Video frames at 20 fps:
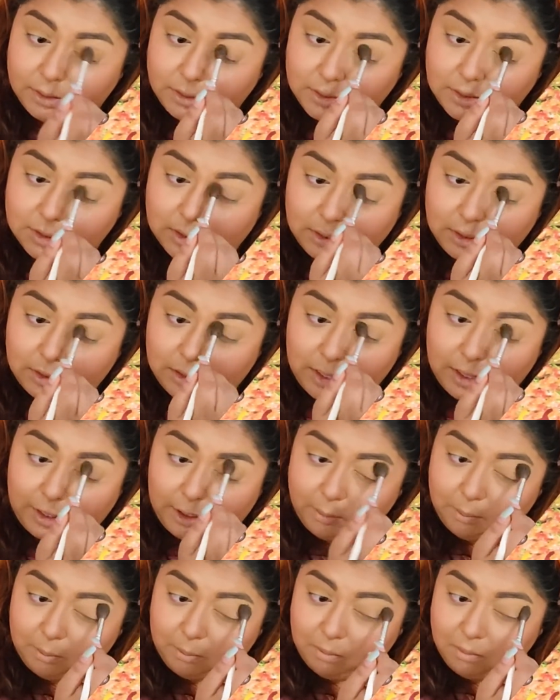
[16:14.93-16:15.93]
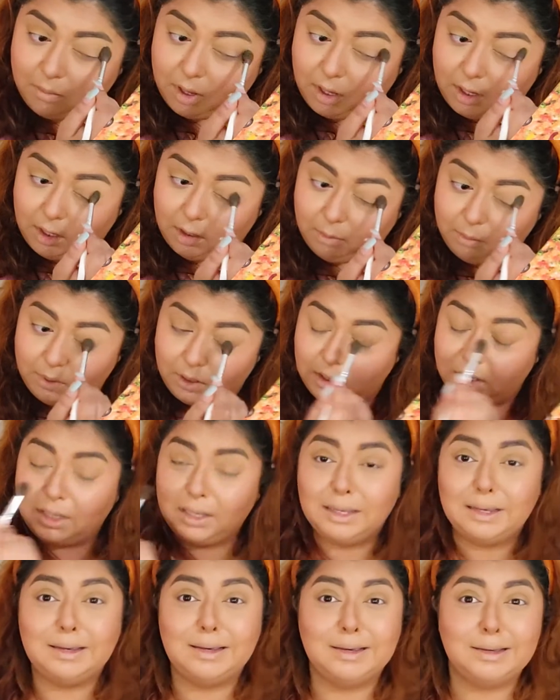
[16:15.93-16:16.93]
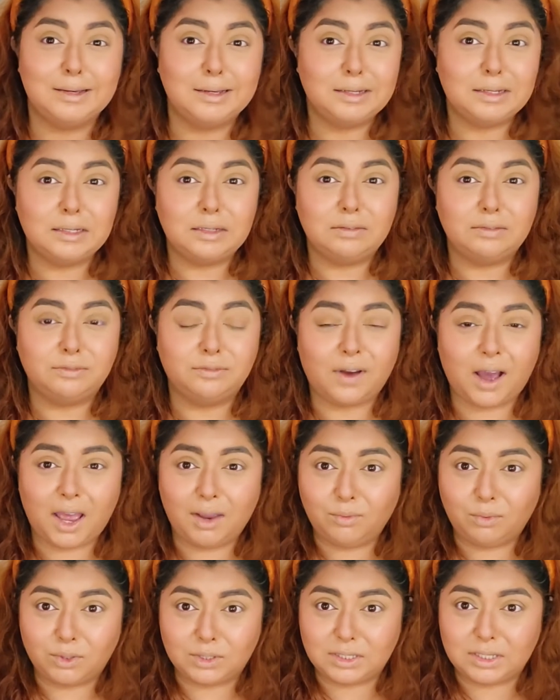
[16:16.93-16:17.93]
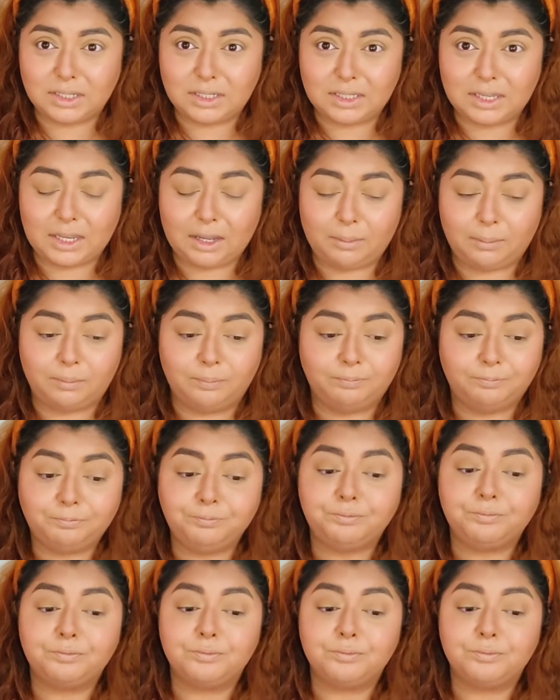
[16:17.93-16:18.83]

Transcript: until like maybe five or six A M